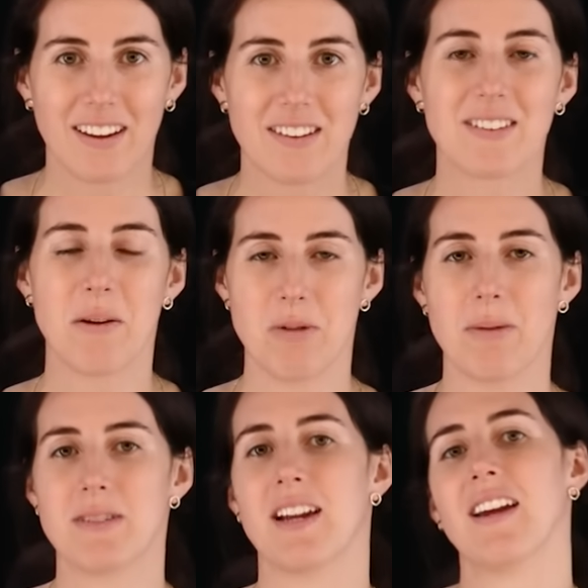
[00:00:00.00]

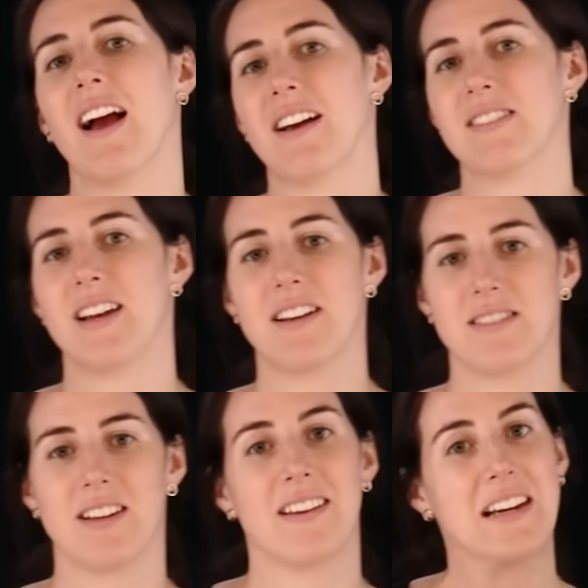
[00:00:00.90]
sometimes getting access
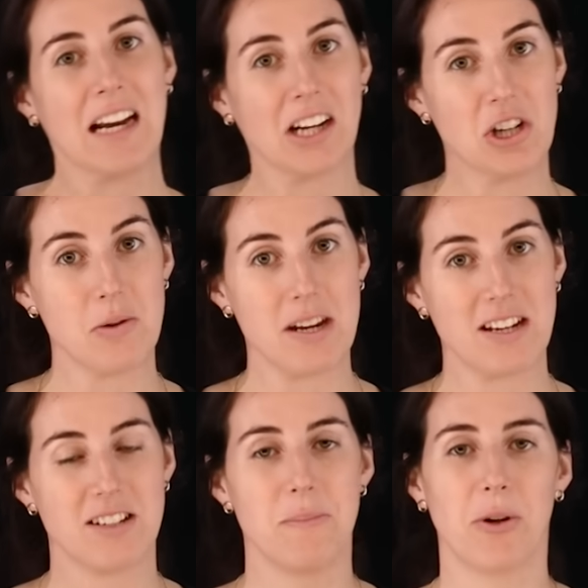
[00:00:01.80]
to the data you
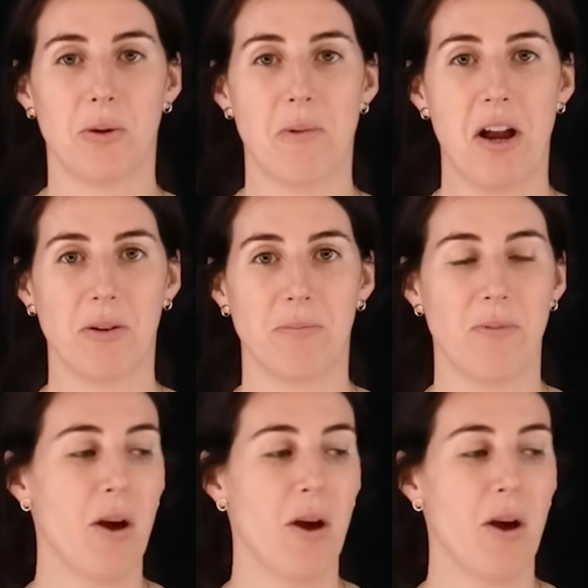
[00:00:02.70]
need to build a model.